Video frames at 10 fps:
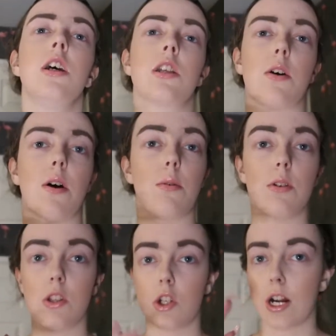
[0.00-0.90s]
So I
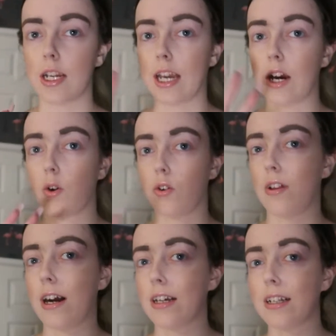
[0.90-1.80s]
want to try and get all
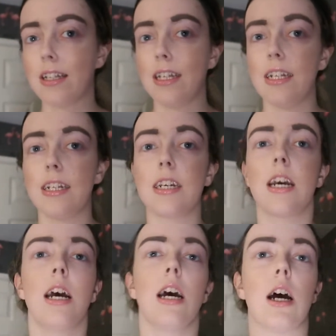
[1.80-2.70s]
that cleaned
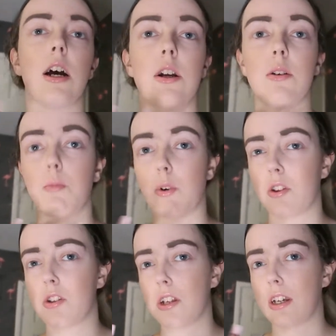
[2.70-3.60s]
and
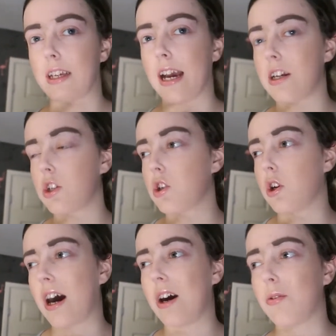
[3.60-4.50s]
want to kind of
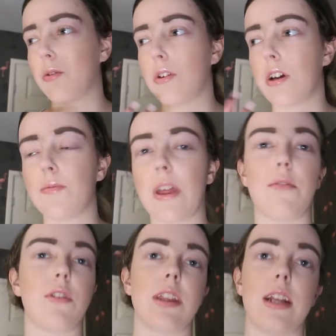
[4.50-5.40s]
sort out
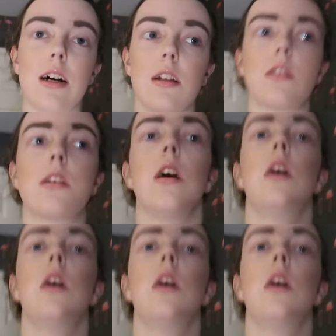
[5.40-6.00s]
everything else.